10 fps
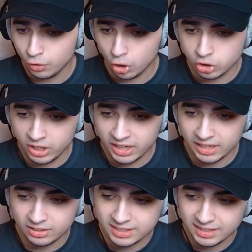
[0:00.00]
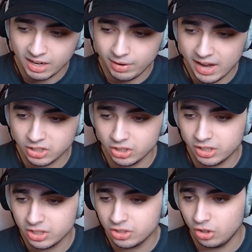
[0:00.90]
those who didn't get to see that reaction, you
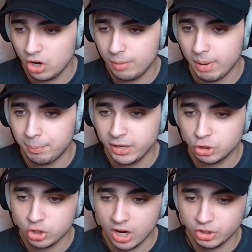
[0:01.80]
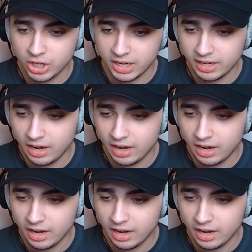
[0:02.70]
can still go on my Patreon, check it